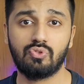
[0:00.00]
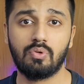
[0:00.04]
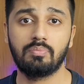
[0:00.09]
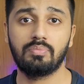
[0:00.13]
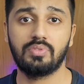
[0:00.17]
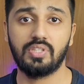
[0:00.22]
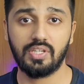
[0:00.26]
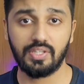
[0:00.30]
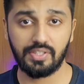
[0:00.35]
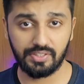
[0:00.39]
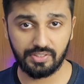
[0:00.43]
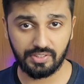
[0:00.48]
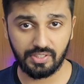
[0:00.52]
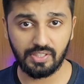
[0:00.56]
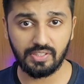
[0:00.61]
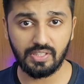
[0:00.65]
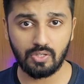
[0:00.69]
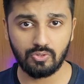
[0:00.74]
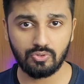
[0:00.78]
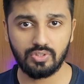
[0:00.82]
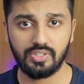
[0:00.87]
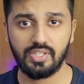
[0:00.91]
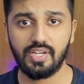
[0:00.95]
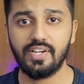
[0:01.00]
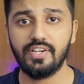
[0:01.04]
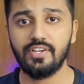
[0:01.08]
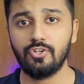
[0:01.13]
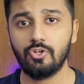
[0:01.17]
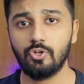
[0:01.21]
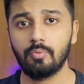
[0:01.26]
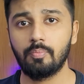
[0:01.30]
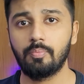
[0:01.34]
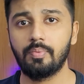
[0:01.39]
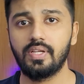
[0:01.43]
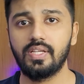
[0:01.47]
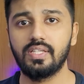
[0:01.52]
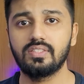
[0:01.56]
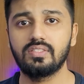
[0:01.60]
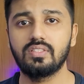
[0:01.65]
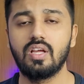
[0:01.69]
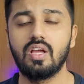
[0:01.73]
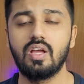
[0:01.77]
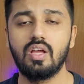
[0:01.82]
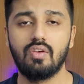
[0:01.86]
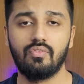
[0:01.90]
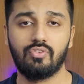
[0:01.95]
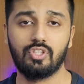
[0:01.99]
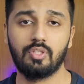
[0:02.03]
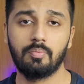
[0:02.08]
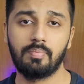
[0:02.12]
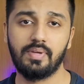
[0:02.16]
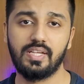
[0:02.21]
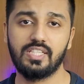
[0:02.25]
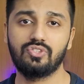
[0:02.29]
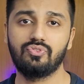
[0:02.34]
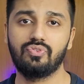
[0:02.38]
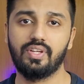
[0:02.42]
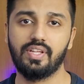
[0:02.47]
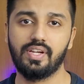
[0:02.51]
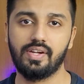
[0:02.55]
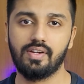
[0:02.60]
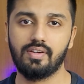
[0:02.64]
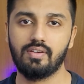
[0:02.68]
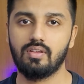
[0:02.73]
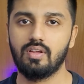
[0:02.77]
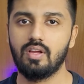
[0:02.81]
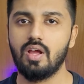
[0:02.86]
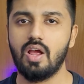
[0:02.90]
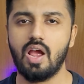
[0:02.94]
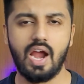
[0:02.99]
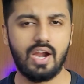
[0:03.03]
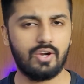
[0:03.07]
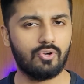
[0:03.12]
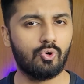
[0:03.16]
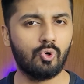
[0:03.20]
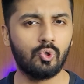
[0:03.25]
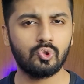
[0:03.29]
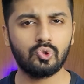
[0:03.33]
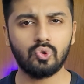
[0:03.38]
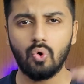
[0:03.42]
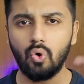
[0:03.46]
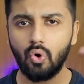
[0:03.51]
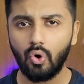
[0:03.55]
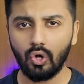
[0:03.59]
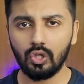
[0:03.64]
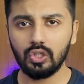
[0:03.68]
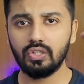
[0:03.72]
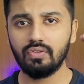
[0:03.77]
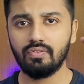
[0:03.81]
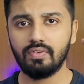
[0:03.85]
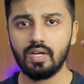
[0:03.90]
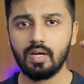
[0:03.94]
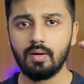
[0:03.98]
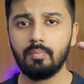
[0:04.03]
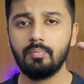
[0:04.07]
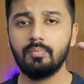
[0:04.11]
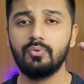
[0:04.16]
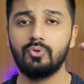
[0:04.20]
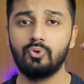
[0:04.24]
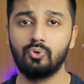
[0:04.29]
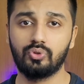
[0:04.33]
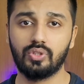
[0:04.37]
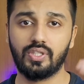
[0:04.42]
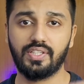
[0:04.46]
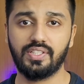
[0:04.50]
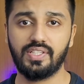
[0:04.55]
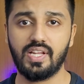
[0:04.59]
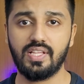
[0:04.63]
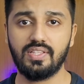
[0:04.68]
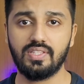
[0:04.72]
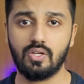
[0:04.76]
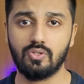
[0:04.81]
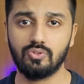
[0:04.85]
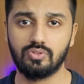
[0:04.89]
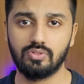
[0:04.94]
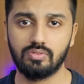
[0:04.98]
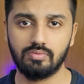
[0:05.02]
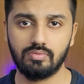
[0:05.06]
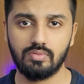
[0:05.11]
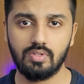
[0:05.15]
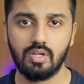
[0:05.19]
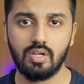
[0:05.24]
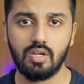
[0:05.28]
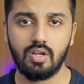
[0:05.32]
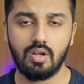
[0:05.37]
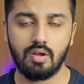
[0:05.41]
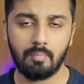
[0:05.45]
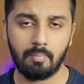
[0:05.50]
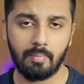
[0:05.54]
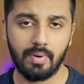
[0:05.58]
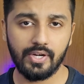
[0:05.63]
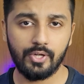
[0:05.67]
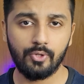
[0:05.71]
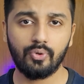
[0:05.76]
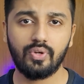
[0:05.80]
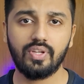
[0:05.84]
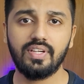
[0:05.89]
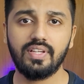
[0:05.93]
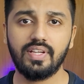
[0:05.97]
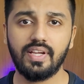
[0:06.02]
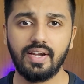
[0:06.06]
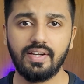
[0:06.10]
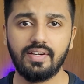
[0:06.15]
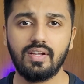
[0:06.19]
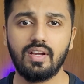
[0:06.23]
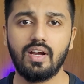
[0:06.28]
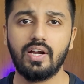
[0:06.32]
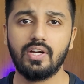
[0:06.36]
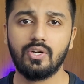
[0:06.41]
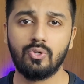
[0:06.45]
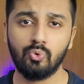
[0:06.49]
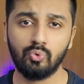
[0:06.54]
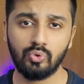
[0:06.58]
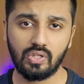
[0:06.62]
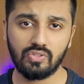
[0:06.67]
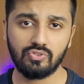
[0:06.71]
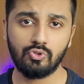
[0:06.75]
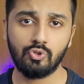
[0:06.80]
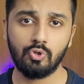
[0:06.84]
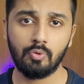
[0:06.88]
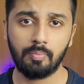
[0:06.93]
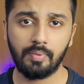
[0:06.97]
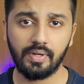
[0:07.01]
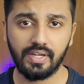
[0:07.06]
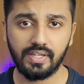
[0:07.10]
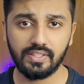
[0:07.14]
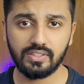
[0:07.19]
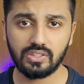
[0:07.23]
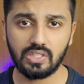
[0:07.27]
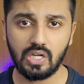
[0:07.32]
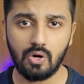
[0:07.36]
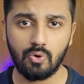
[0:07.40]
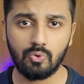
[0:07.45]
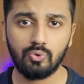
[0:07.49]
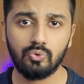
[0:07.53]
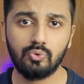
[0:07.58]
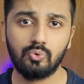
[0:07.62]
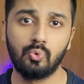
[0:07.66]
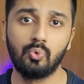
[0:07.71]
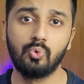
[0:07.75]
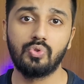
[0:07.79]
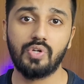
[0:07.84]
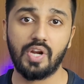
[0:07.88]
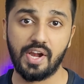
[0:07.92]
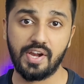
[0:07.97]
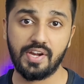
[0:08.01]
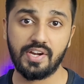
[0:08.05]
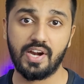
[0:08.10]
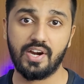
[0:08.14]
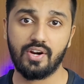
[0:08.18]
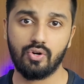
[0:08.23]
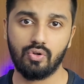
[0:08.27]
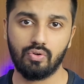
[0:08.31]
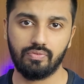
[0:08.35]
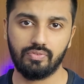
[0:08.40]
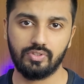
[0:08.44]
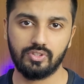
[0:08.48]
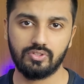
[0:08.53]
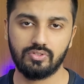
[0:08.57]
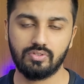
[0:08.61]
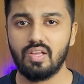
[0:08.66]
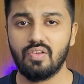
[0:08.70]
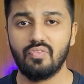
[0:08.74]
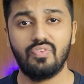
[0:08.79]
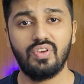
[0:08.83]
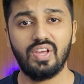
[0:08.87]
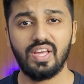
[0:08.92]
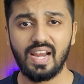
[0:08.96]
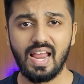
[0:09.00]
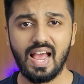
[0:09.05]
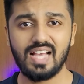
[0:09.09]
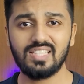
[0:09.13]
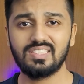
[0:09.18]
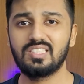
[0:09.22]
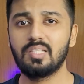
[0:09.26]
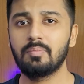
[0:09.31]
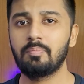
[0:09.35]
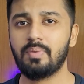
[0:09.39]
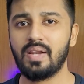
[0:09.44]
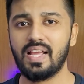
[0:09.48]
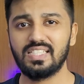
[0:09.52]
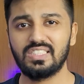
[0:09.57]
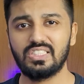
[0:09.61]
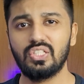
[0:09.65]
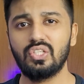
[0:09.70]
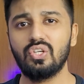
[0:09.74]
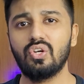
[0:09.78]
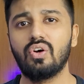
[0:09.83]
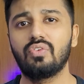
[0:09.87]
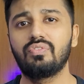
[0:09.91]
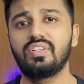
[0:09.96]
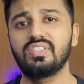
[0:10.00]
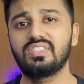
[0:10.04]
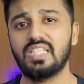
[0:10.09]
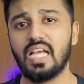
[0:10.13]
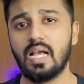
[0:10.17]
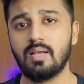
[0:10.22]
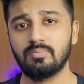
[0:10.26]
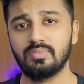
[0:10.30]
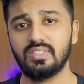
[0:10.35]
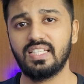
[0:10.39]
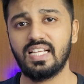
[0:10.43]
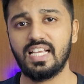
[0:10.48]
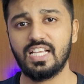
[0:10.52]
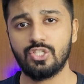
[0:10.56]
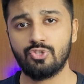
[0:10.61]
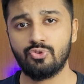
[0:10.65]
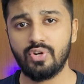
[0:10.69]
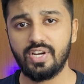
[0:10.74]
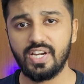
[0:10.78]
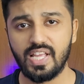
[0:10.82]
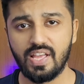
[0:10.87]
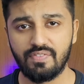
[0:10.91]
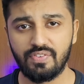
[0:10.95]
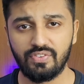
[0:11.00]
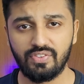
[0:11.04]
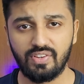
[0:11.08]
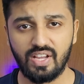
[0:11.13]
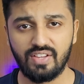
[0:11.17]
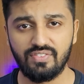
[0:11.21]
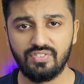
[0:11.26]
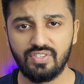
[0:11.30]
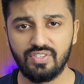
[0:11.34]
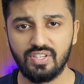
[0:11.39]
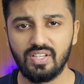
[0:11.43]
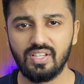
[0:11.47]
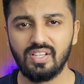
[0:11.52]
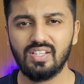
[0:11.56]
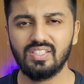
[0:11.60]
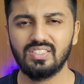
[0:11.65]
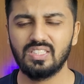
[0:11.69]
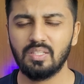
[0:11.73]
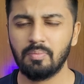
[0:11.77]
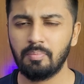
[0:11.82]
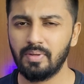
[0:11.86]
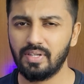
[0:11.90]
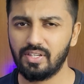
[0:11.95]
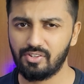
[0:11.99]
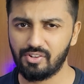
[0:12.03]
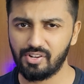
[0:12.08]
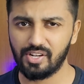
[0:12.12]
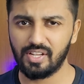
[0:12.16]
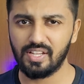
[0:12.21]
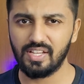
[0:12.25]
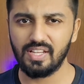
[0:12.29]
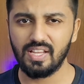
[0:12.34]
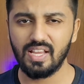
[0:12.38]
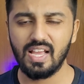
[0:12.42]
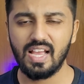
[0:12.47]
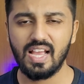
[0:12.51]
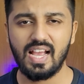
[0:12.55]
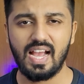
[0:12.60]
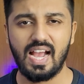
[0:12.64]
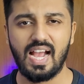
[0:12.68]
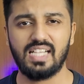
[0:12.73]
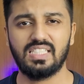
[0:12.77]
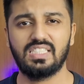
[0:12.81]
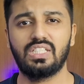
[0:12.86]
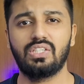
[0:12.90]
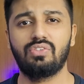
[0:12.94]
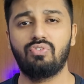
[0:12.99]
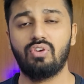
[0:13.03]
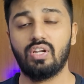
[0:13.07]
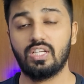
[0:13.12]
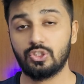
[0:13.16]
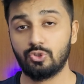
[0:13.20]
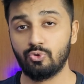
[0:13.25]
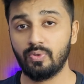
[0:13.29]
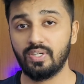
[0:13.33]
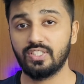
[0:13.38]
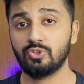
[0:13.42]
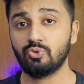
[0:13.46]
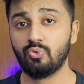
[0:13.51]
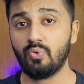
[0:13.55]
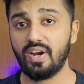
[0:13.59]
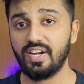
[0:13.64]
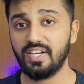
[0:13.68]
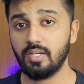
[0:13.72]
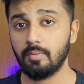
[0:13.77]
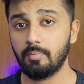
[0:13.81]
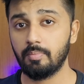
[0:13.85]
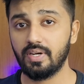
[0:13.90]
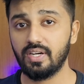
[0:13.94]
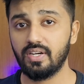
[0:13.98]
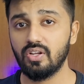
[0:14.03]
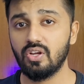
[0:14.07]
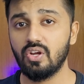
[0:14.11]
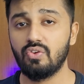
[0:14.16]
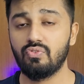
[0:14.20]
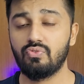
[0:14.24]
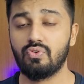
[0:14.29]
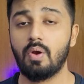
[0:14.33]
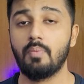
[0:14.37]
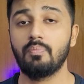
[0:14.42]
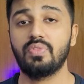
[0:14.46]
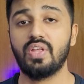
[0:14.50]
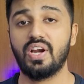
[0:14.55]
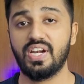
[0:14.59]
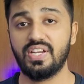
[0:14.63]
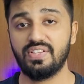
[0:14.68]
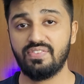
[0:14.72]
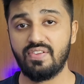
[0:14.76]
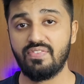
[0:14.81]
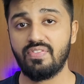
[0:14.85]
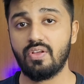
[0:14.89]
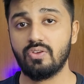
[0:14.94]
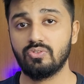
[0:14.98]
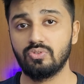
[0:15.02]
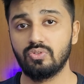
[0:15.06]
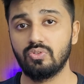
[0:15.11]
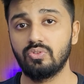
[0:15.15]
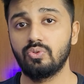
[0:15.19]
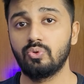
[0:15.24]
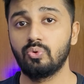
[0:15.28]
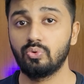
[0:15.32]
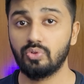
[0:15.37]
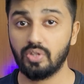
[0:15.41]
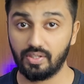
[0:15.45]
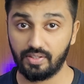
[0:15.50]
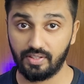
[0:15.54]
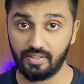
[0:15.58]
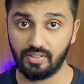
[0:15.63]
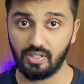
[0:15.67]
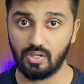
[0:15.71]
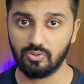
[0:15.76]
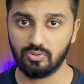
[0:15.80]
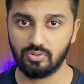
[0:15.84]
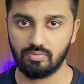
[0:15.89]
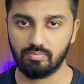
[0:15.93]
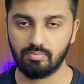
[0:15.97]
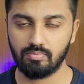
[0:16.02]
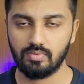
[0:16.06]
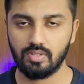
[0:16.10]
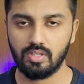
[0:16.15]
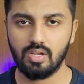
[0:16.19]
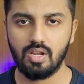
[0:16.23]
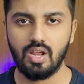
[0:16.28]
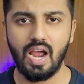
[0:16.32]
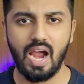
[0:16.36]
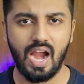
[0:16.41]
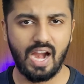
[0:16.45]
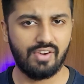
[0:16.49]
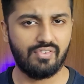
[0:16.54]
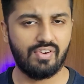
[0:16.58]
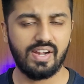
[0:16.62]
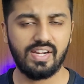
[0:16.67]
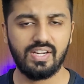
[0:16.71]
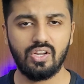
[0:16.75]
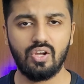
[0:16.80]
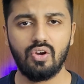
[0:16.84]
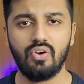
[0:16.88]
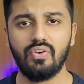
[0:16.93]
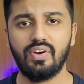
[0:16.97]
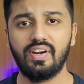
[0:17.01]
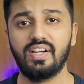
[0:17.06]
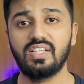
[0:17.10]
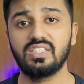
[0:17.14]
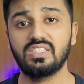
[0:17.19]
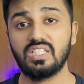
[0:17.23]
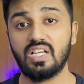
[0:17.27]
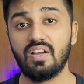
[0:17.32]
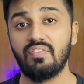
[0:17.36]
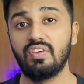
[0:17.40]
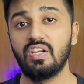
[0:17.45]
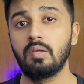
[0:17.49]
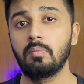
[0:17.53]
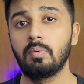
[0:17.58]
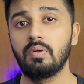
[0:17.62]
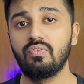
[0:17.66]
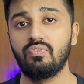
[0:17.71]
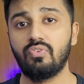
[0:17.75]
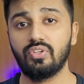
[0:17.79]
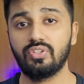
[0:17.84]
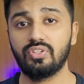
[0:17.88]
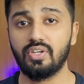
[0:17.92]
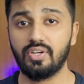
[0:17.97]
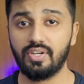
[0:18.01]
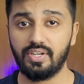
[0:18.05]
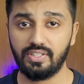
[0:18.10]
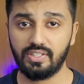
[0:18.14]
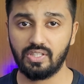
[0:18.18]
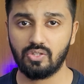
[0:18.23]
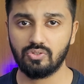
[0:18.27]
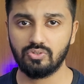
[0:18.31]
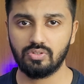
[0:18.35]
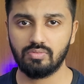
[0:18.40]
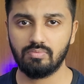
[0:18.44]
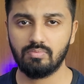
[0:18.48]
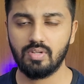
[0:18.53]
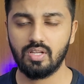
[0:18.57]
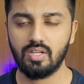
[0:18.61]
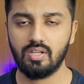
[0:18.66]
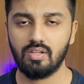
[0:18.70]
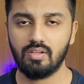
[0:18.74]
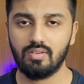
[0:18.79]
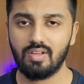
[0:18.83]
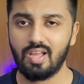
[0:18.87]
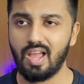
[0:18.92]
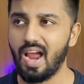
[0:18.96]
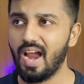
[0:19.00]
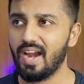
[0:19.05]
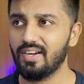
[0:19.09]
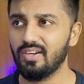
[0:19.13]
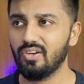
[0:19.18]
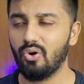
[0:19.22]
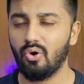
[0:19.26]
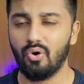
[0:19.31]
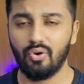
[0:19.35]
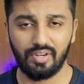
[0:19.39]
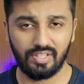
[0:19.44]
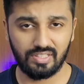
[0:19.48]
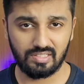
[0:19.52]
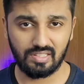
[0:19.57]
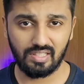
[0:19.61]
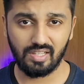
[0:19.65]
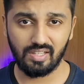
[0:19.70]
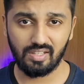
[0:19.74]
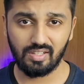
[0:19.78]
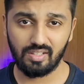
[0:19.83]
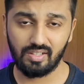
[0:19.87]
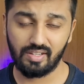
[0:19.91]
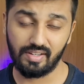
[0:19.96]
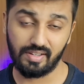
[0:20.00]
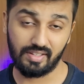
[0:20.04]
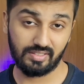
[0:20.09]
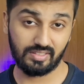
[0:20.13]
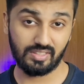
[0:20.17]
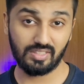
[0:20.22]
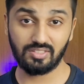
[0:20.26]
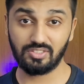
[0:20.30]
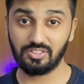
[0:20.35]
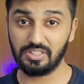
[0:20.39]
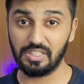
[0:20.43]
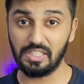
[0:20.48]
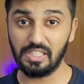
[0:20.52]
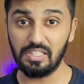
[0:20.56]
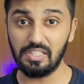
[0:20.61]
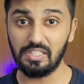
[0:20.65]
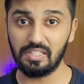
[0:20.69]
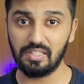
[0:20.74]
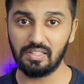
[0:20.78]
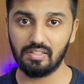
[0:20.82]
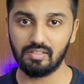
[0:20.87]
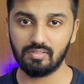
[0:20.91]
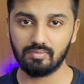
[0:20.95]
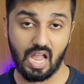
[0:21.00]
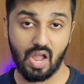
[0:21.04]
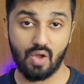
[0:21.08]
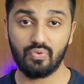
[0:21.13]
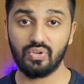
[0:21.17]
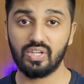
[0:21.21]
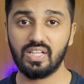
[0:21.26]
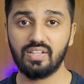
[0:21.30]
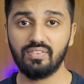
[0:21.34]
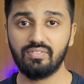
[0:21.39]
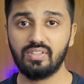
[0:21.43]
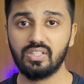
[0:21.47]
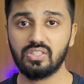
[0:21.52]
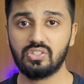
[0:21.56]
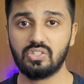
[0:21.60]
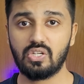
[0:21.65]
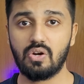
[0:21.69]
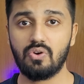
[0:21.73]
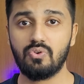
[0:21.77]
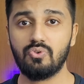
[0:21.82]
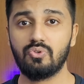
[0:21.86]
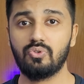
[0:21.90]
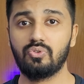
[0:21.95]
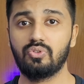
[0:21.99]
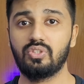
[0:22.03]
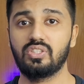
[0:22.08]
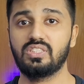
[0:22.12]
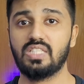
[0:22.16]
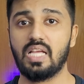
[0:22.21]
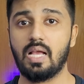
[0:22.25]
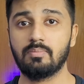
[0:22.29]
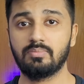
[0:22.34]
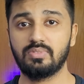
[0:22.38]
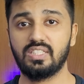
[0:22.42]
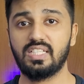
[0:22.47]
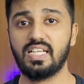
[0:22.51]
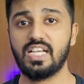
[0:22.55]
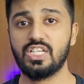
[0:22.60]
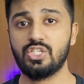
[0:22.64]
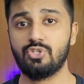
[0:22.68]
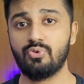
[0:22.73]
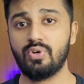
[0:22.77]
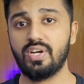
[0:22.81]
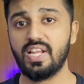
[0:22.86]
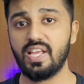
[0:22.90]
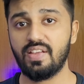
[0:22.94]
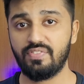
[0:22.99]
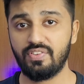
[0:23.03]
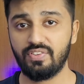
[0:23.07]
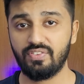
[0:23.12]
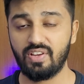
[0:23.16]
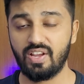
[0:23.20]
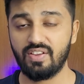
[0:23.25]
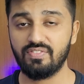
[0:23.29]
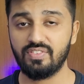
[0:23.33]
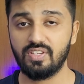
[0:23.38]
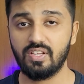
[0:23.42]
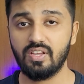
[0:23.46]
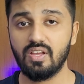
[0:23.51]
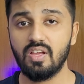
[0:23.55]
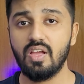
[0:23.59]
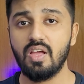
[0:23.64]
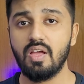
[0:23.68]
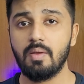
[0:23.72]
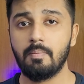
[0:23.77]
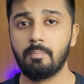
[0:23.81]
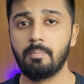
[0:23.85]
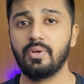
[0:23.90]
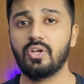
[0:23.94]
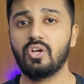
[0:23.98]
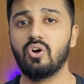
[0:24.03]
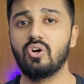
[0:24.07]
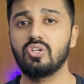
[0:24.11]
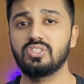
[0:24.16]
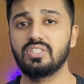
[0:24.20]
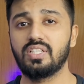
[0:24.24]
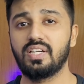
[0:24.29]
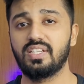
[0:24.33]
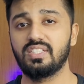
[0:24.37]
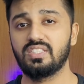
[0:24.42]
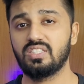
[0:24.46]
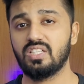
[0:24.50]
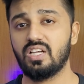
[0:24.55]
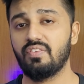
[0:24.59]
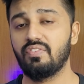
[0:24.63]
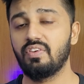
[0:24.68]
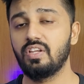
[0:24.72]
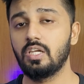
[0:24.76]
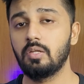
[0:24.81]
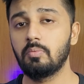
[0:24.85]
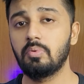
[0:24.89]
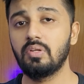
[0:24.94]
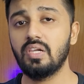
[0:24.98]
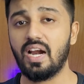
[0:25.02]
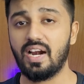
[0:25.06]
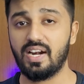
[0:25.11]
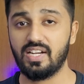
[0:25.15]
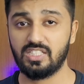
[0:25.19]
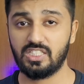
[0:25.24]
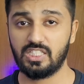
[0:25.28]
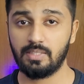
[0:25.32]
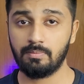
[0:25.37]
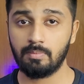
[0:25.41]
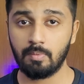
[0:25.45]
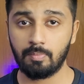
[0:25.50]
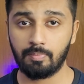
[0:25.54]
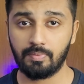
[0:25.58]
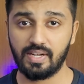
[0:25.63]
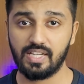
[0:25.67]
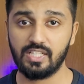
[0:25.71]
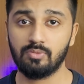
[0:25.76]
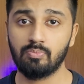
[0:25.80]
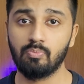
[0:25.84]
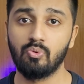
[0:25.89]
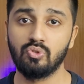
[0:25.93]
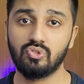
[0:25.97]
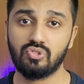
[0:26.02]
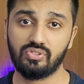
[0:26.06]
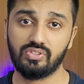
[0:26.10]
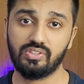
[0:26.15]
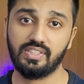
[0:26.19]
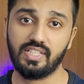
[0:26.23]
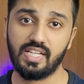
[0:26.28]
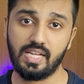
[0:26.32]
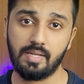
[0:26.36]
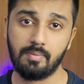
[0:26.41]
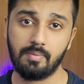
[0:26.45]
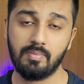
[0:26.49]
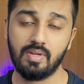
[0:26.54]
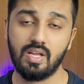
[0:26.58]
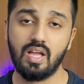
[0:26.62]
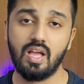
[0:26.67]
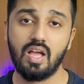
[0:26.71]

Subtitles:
from 33,000 Indian rupees for the base variant and goes all the way up to 39,000. But you can get a 2,000 rupee discount through credit card offers. Whereas the pricing of the Samsung S20 FE 5G is a bit tricky as it fluctuates quite a bit from 35,000 to 30,000. And right now it is available for 30,000. And honestly, it is a steal deal. I would give this round to the Samsung S20 FE 5G because it is available at a cheaper price most of the time,